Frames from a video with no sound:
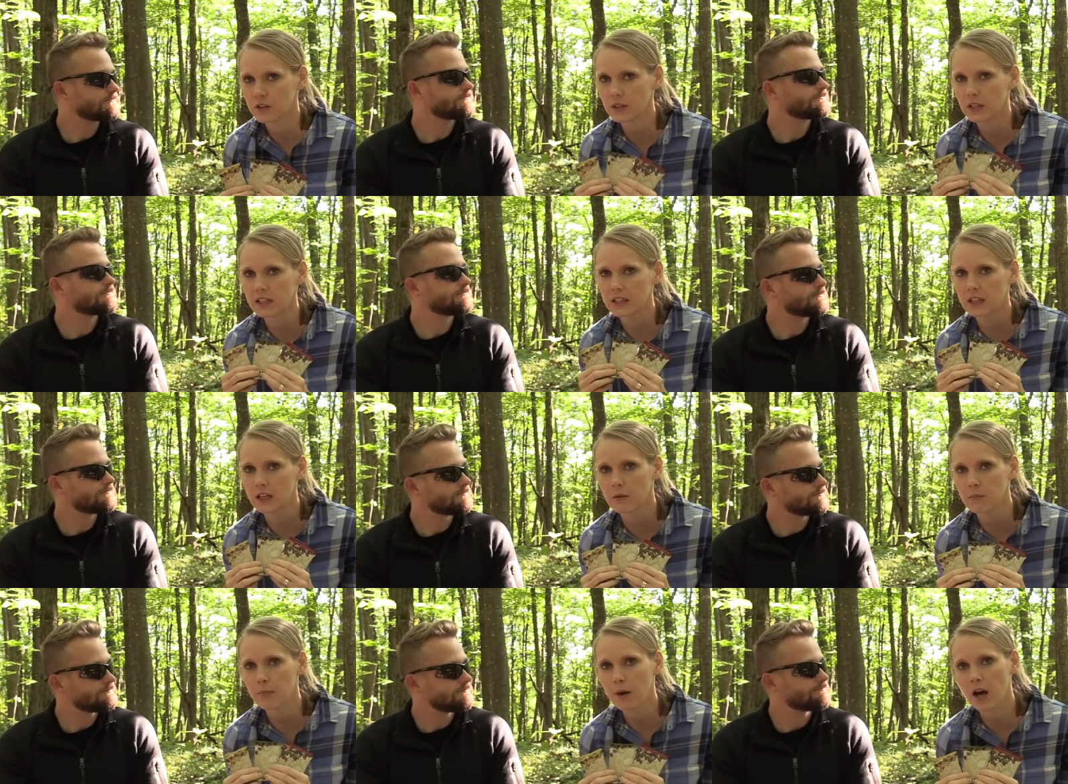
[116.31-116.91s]
Speaker 1: You can
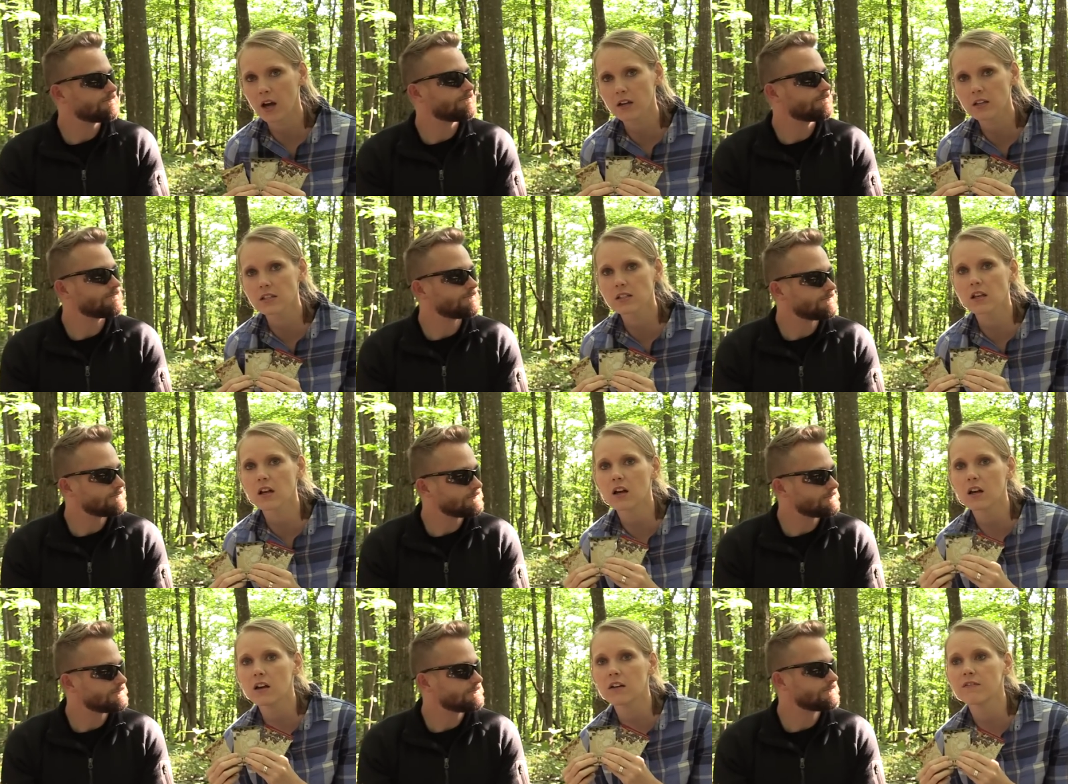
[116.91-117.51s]
get a
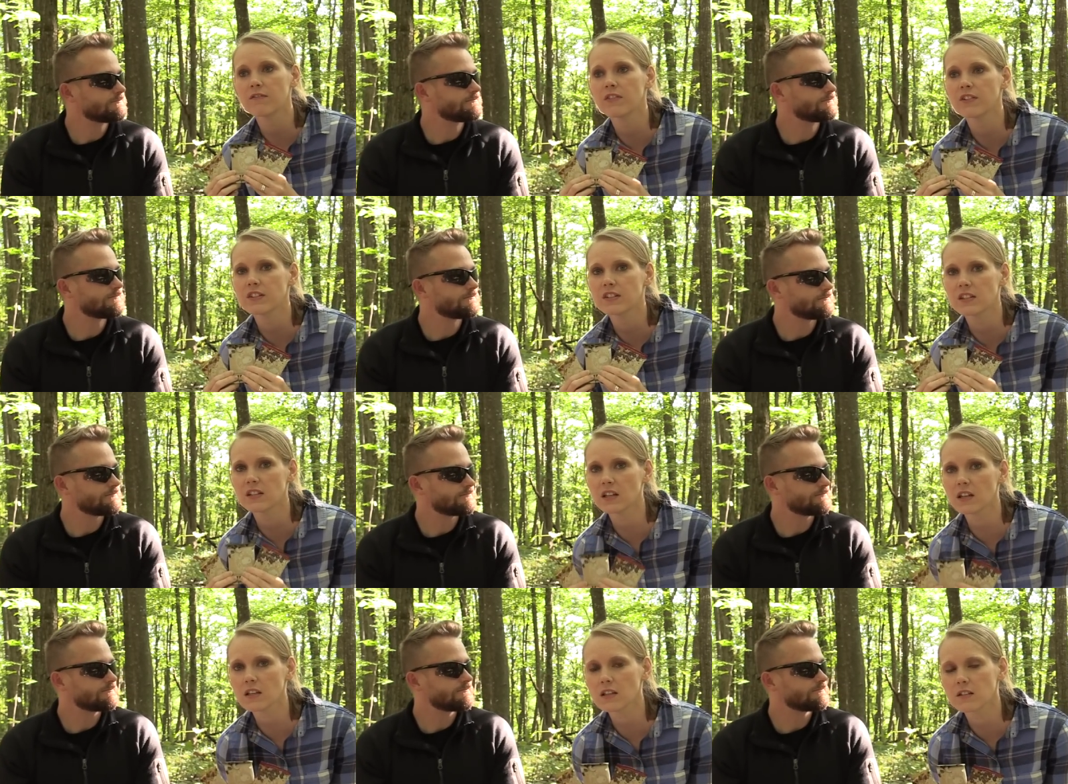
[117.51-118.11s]
box of
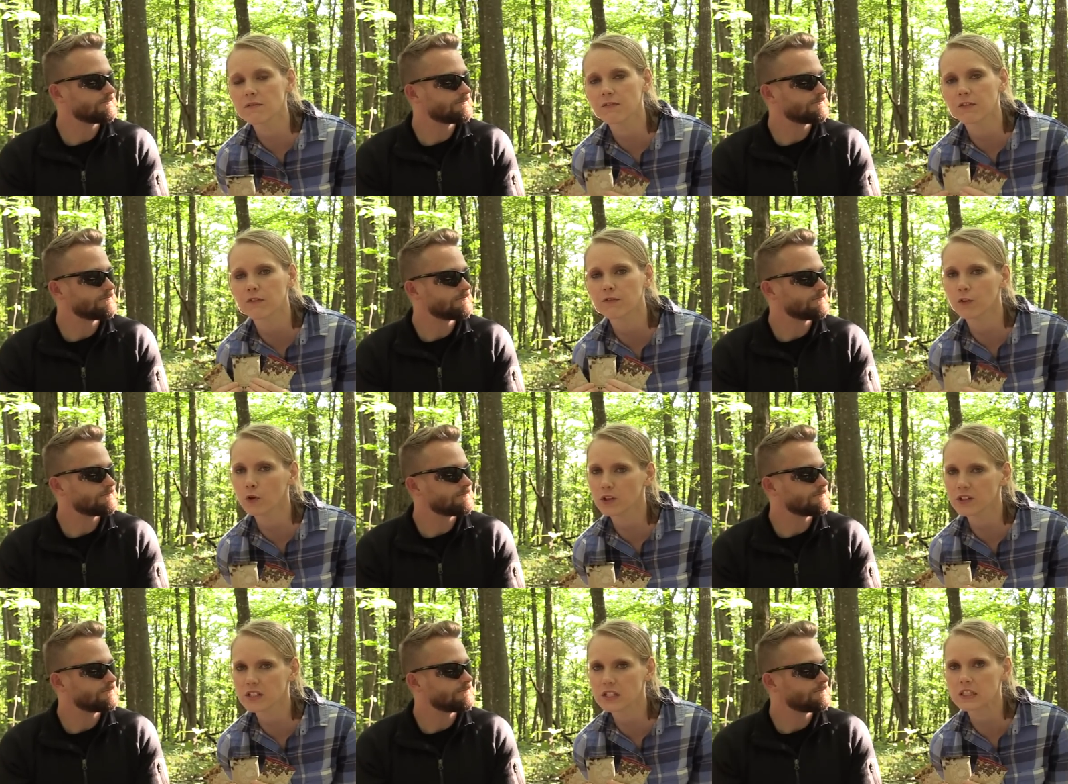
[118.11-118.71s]
six
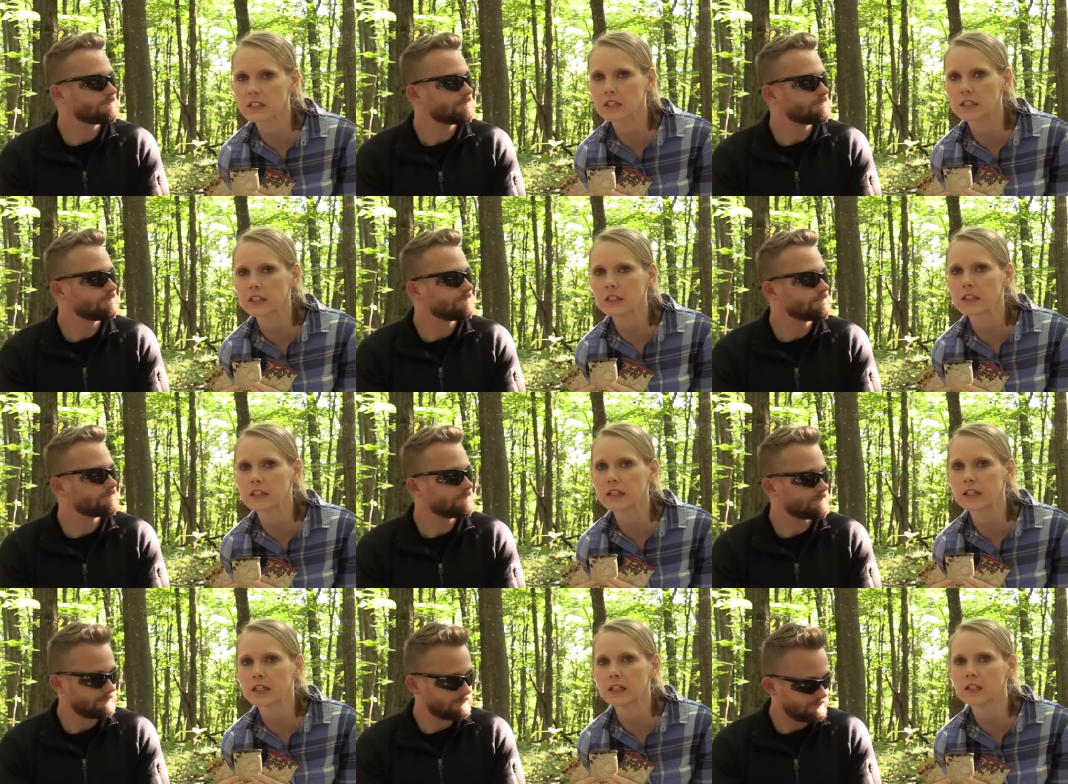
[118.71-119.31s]
for fourteen
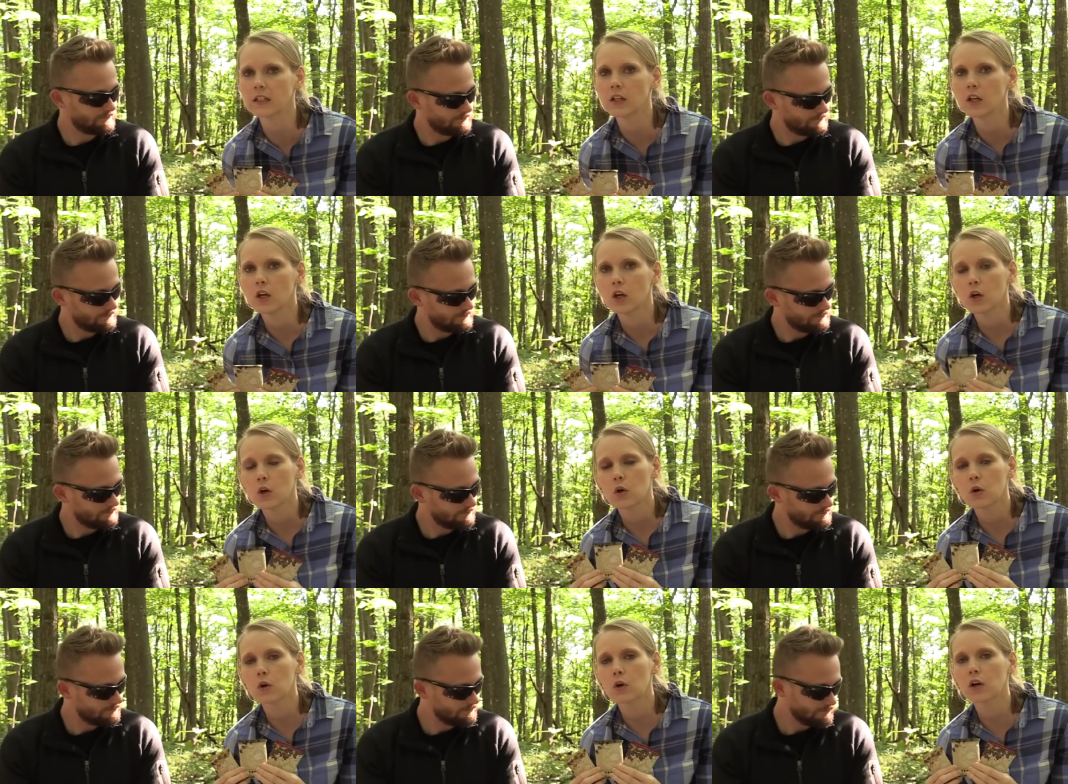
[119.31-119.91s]
ninety-nine
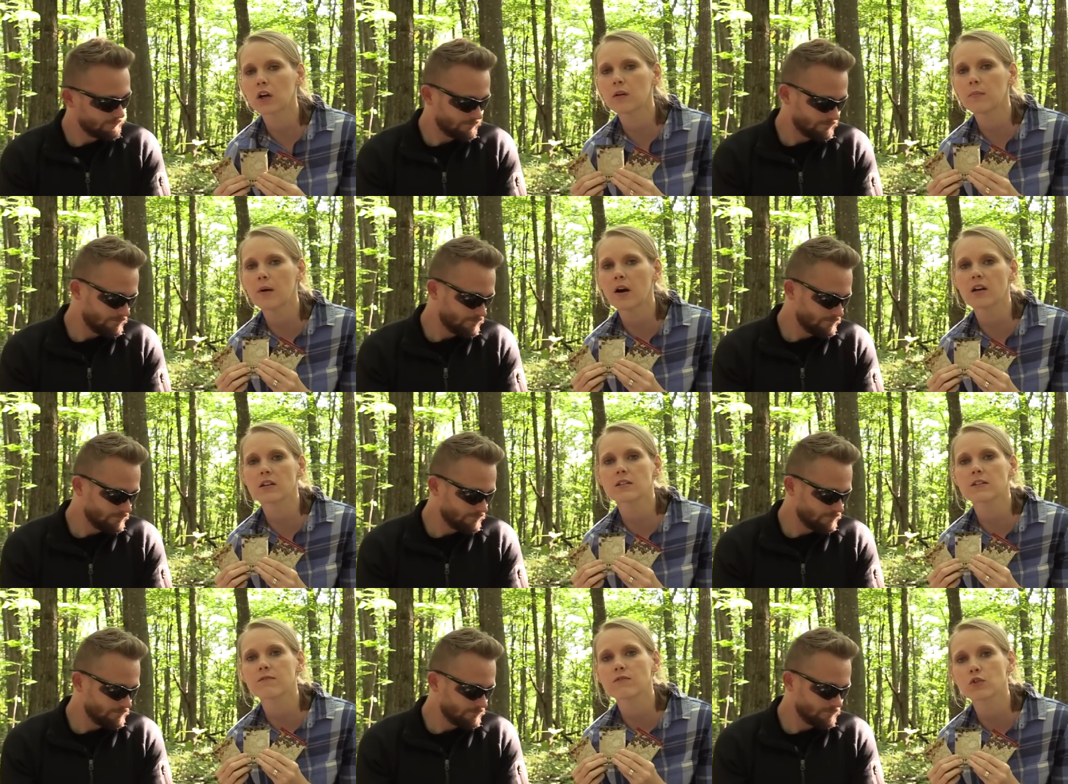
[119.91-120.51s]
or a
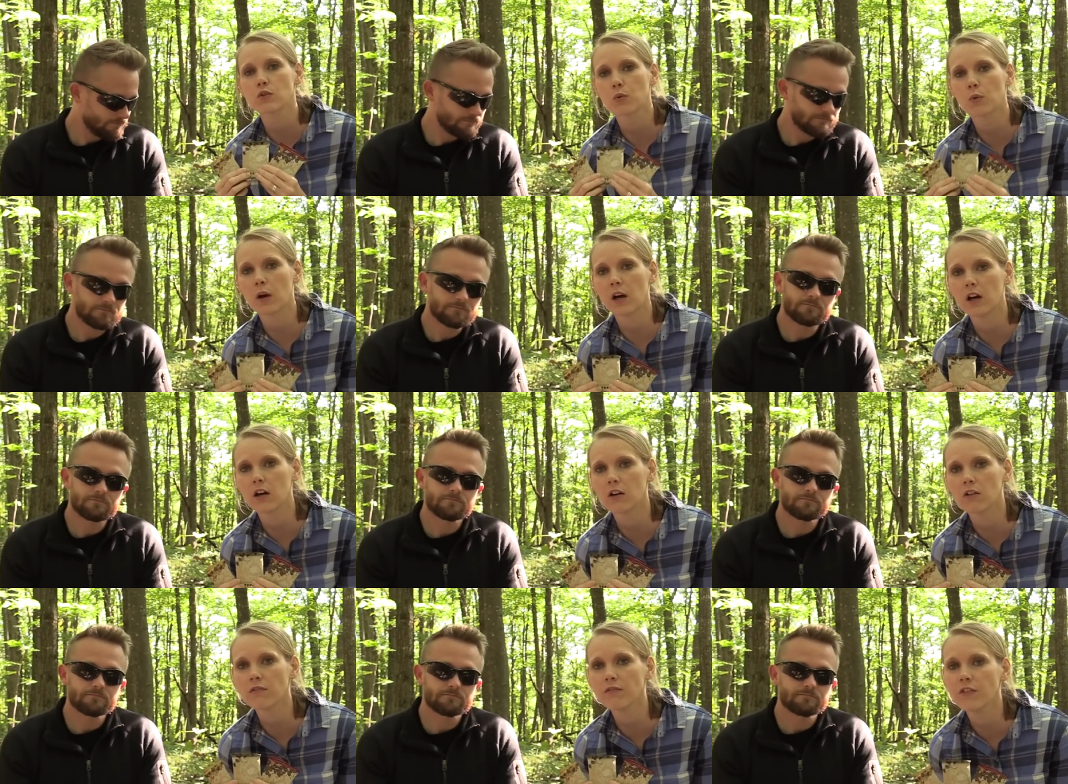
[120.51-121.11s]
box of
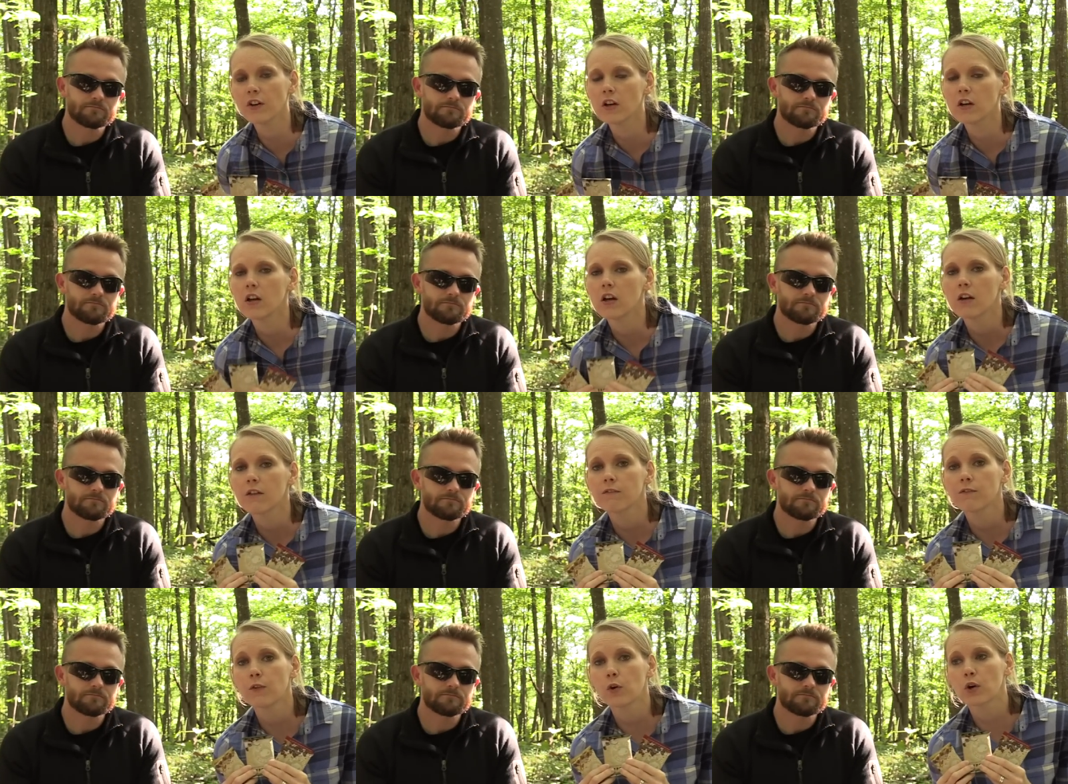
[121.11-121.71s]
twelve
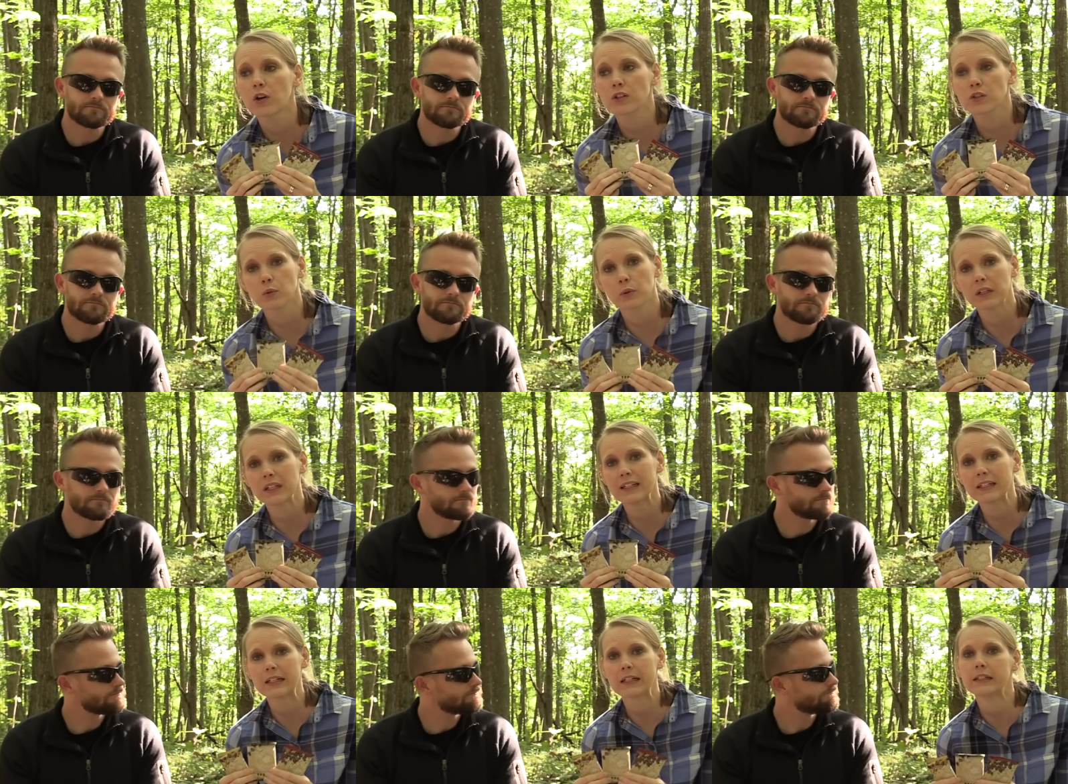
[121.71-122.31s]
for
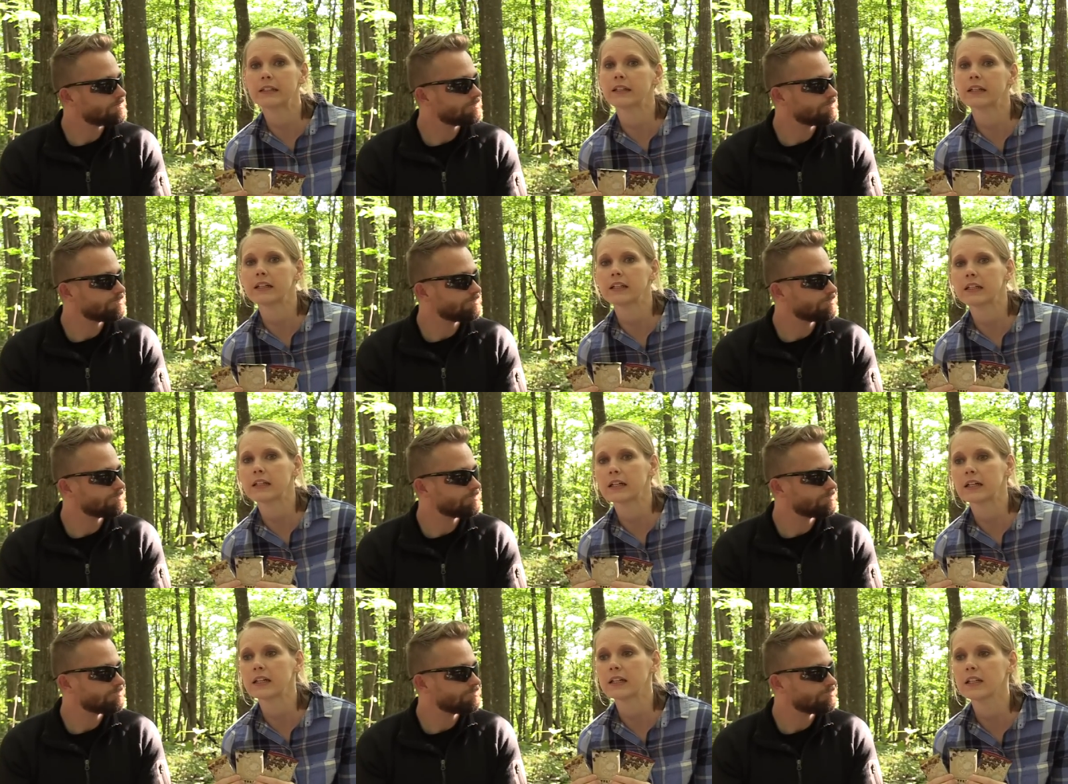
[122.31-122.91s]
twenty-nine
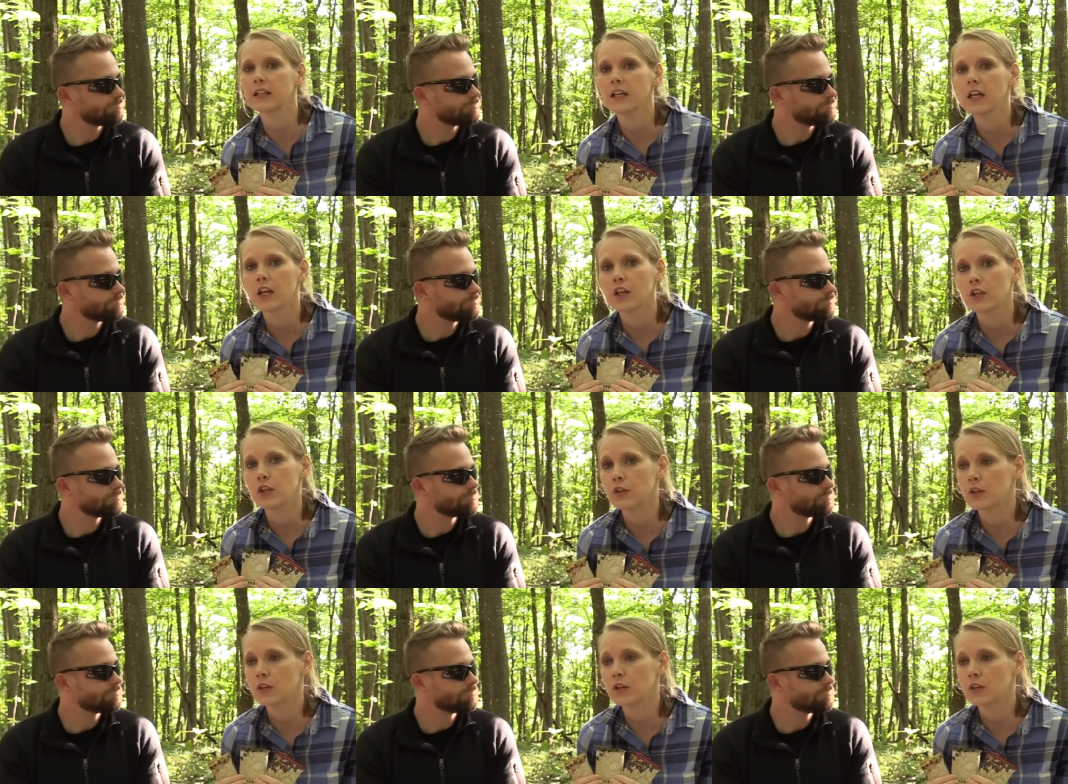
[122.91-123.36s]
ninety-nine.